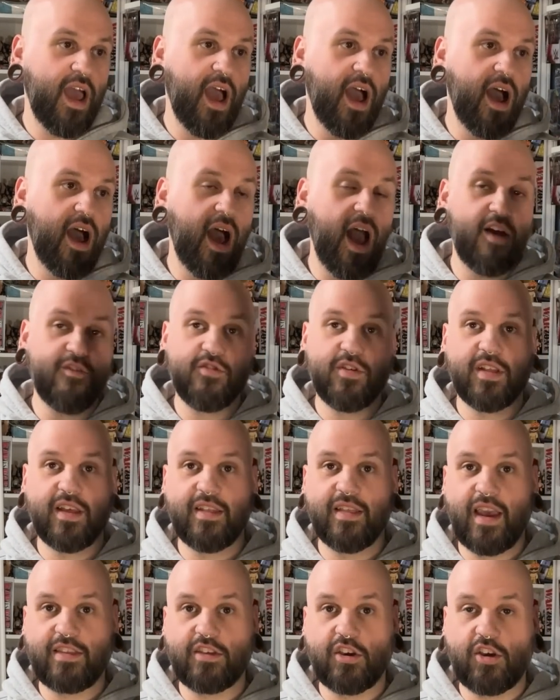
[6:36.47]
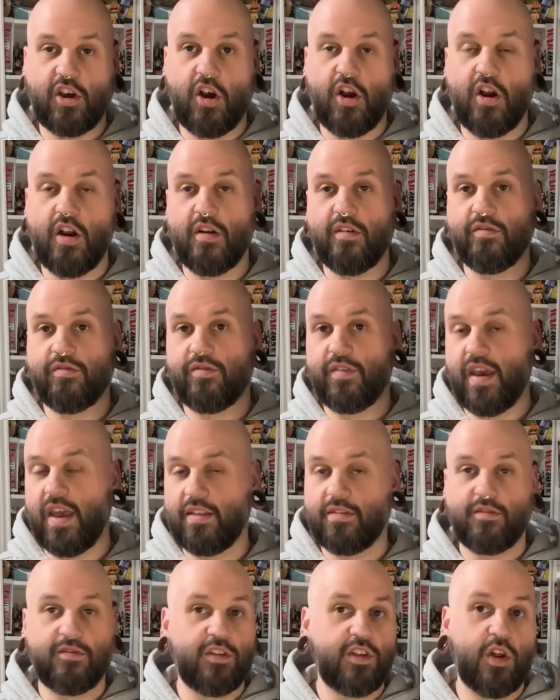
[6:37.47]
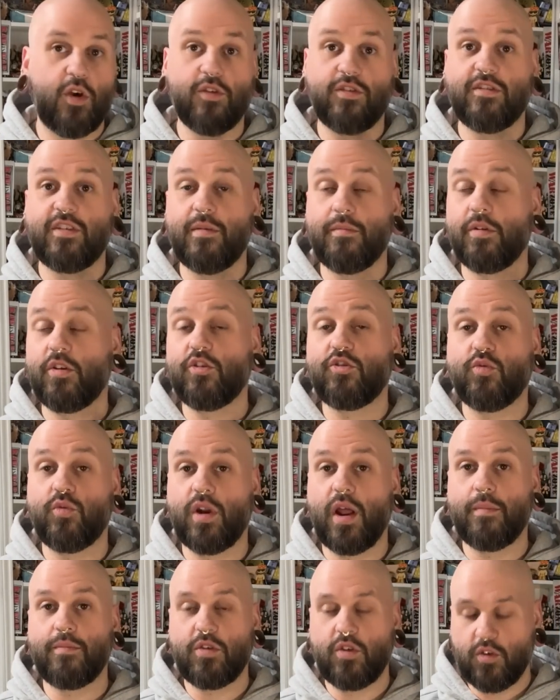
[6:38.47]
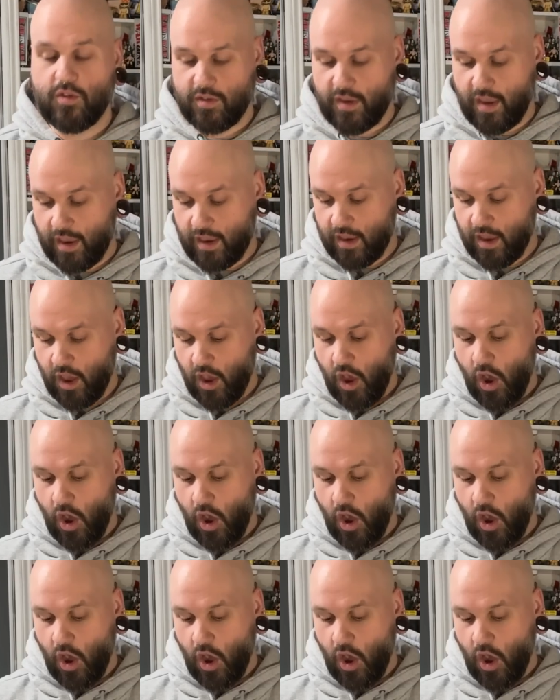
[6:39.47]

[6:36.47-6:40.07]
I really like the curve. It's, you know, similar to what I'm using,